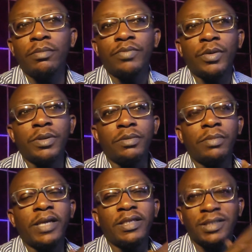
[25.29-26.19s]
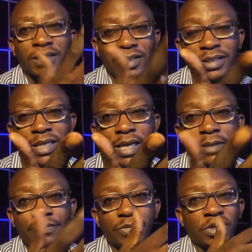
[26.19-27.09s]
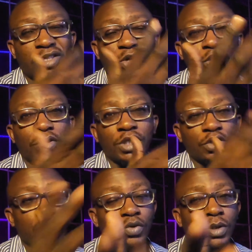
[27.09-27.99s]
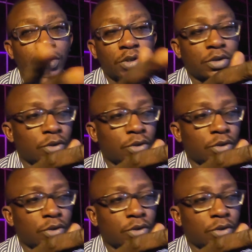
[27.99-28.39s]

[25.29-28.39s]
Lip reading: probably mine is easier, doesn't contain so much.